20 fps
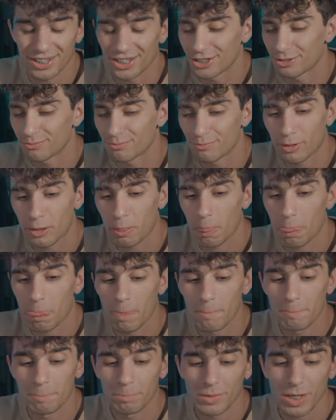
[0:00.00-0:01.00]
Damn.
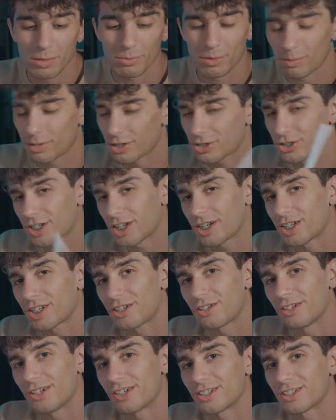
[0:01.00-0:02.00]
But I'm actually kind of
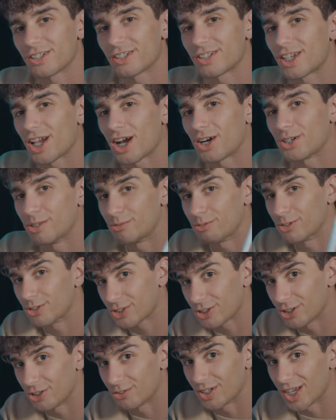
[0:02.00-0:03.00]
curious to see how everyone's
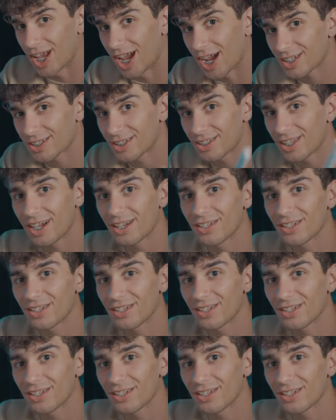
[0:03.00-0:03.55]
gonna react to that.